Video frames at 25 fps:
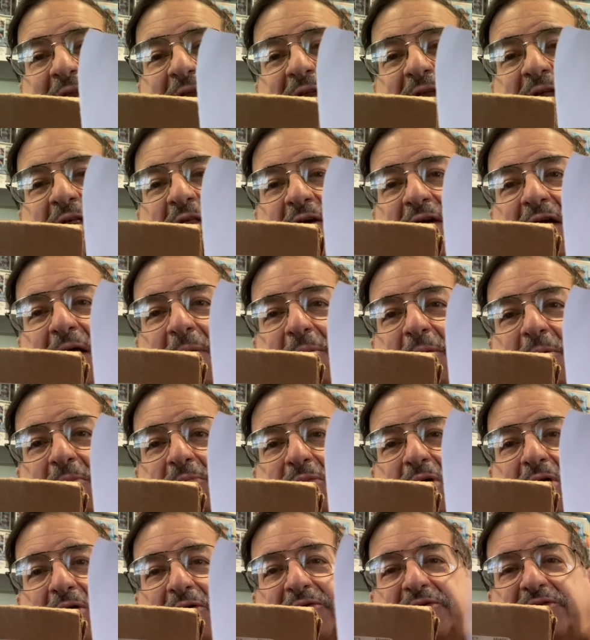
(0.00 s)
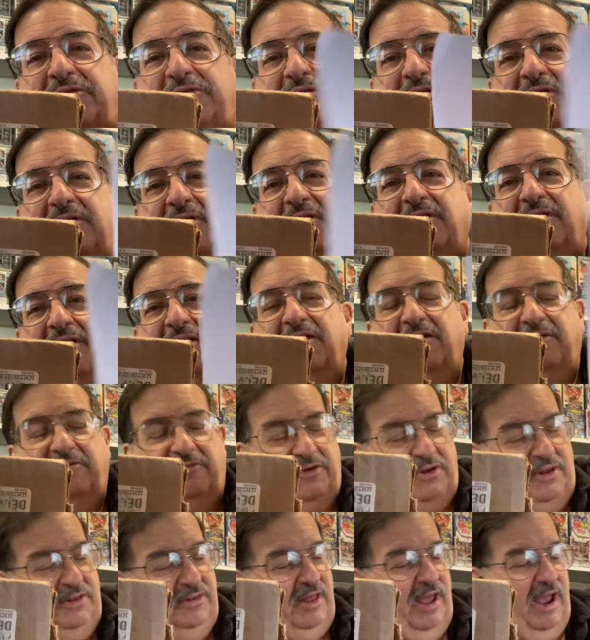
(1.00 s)
another couple books
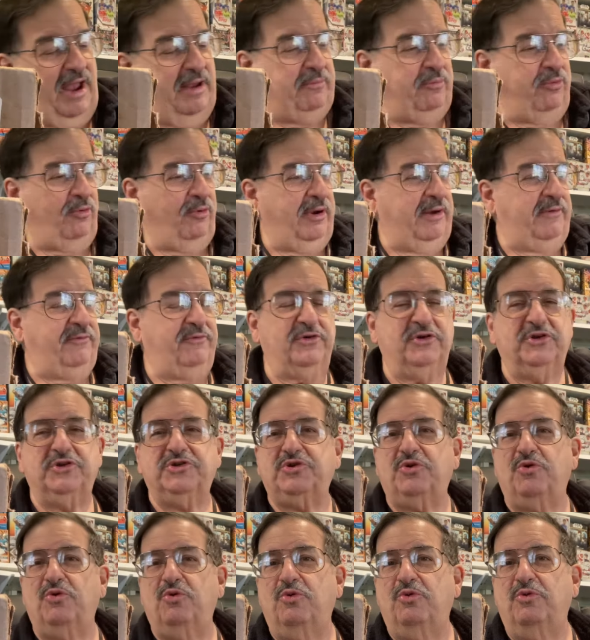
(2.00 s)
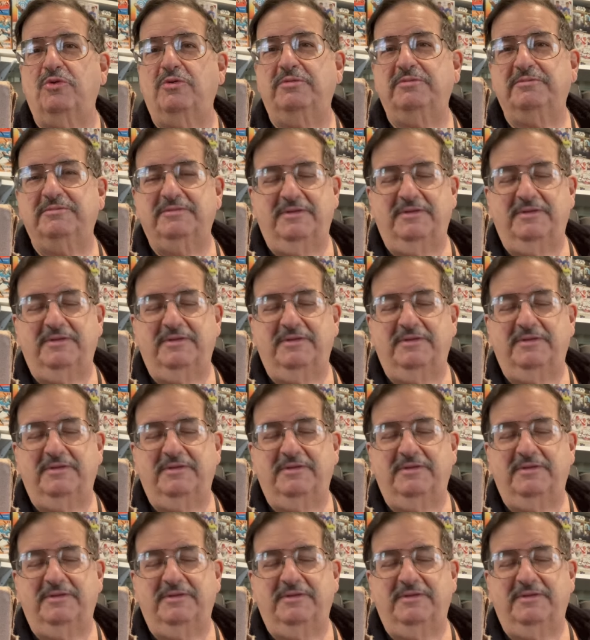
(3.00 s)
for the library for the school.